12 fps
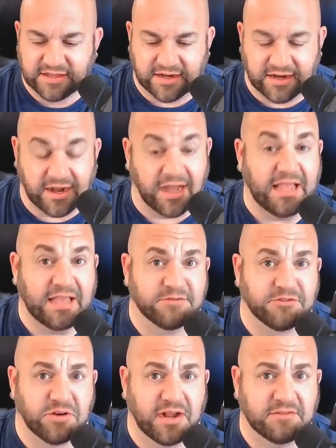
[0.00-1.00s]
uh, I
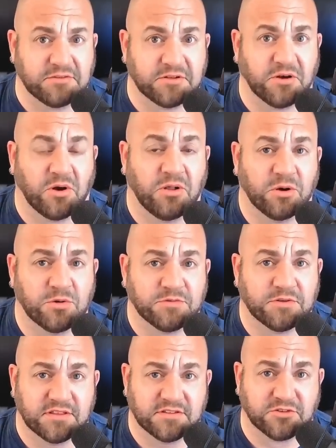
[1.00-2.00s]
have traveled all
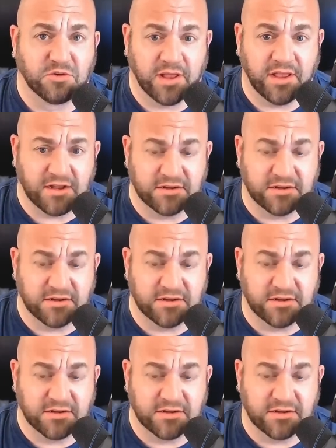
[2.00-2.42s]
over this great